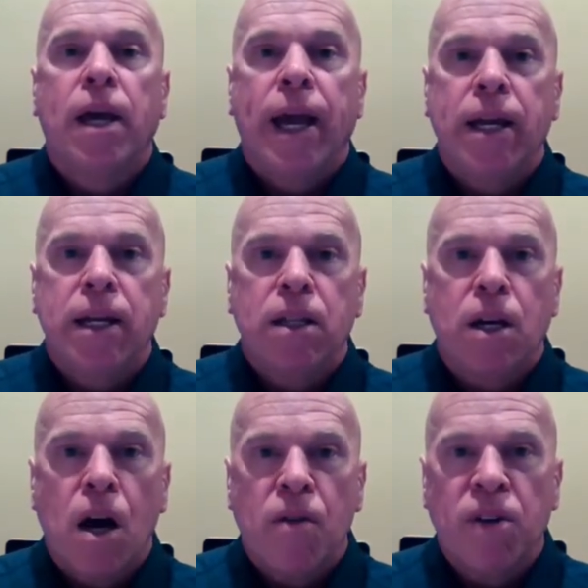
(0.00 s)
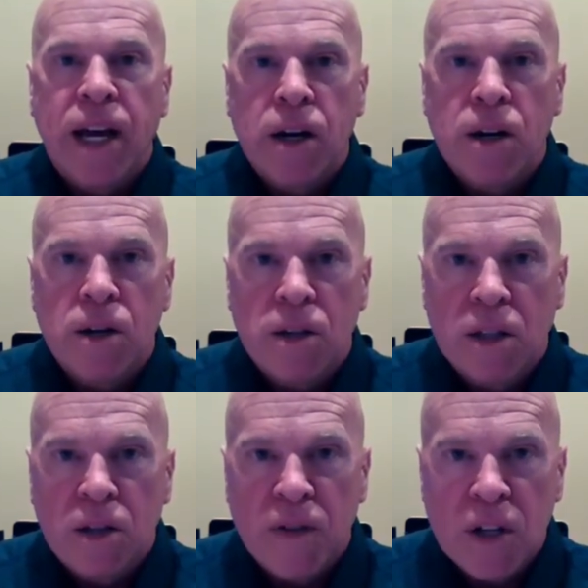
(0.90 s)
And in the cover letter,
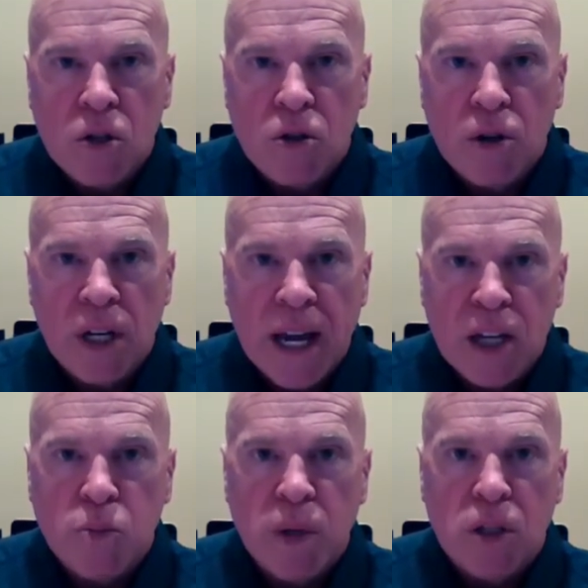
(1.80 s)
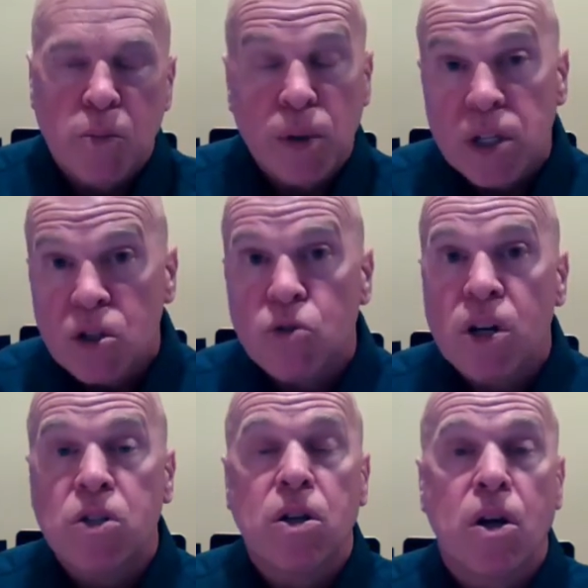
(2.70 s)
the defense attorney asked me to please
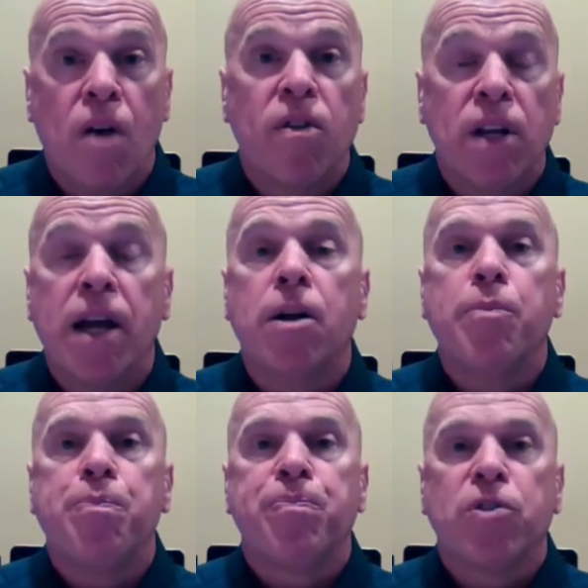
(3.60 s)
address the cover letter